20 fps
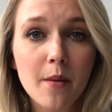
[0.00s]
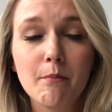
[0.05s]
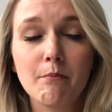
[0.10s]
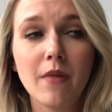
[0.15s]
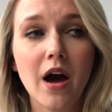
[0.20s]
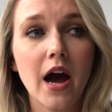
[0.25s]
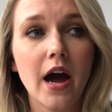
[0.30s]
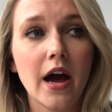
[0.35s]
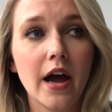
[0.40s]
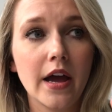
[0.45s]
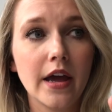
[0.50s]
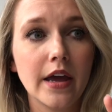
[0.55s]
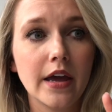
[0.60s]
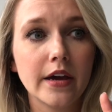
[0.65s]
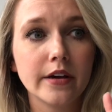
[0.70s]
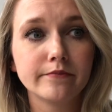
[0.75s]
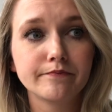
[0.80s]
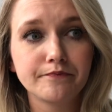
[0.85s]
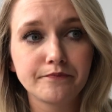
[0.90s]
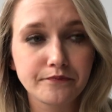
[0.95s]

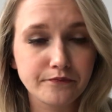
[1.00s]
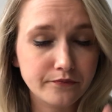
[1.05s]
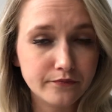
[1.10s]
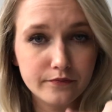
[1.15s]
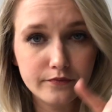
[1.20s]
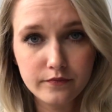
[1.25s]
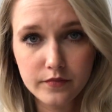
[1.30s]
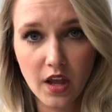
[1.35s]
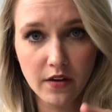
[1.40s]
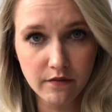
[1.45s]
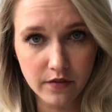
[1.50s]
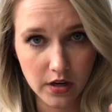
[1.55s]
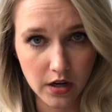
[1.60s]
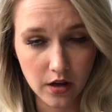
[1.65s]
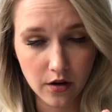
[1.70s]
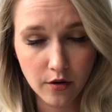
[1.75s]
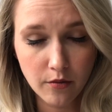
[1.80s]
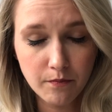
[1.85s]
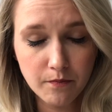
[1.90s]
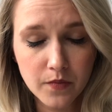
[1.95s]
my
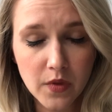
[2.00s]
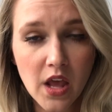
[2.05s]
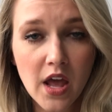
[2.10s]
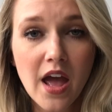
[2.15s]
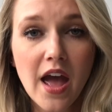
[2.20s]
video,